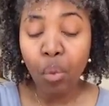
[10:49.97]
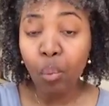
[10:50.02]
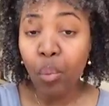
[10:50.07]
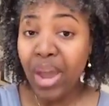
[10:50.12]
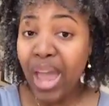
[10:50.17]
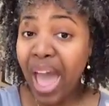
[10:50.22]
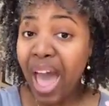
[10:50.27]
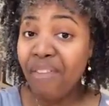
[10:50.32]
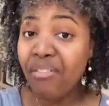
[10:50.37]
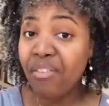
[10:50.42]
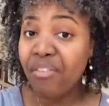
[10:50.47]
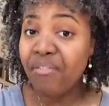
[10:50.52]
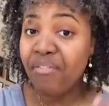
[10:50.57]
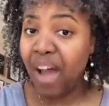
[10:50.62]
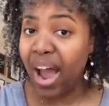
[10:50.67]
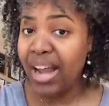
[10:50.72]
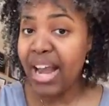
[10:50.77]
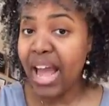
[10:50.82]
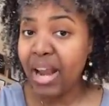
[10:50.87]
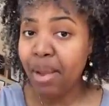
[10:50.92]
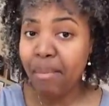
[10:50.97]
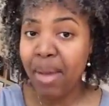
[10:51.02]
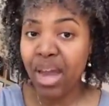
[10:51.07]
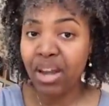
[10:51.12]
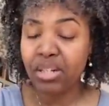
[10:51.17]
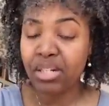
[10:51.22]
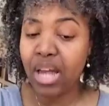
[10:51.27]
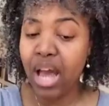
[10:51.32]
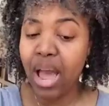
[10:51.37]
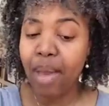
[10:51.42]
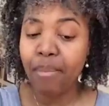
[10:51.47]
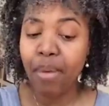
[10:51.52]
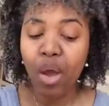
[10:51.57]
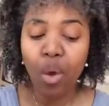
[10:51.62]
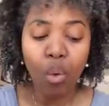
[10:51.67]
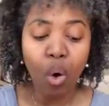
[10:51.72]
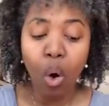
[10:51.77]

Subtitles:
We have a finite amount of time.